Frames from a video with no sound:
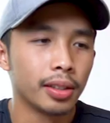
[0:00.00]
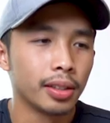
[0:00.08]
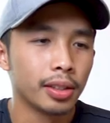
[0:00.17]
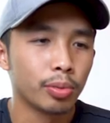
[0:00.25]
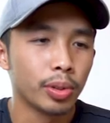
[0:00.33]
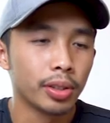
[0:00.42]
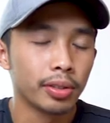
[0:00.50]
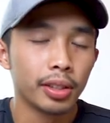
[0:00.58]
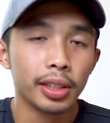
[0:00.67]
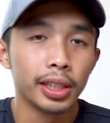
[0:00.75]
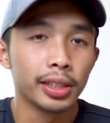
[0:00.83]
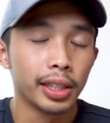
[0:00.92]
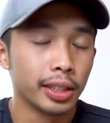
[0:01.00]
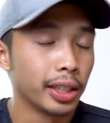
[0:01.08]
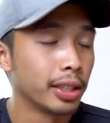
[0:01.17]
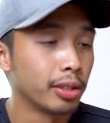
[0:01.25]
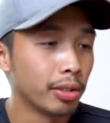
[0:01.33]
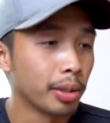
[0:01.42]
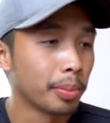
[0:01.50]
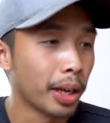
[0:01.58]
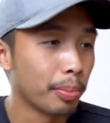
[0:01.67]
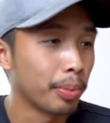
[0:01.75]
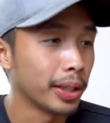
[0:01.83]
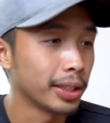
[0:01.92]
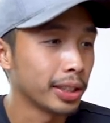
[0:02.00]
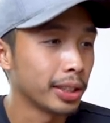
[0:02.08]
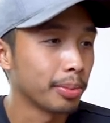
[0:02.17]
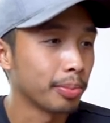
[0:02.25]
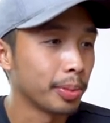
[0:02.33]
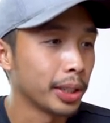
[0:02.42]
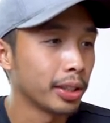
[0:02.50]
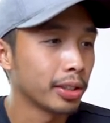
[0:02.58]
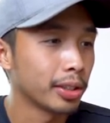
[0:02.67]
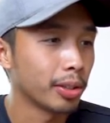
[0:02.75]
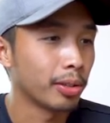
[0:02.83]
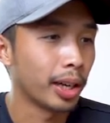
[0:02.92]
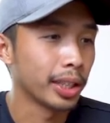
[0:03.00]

This is one of the things I did during my apprenticeship year. So